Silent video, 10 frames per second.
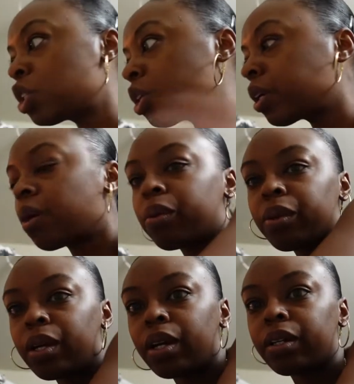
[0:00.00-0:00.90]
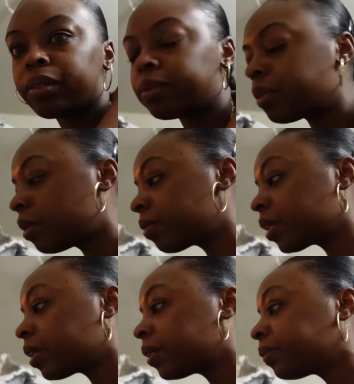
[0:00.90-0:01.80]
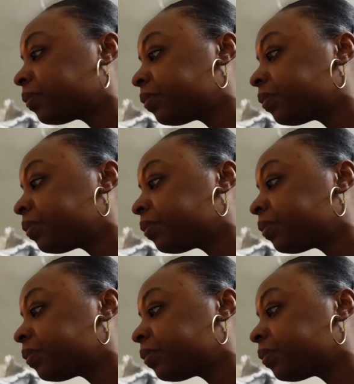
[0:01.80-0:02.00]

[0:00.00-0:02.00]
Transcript: me show y'all what we got over here.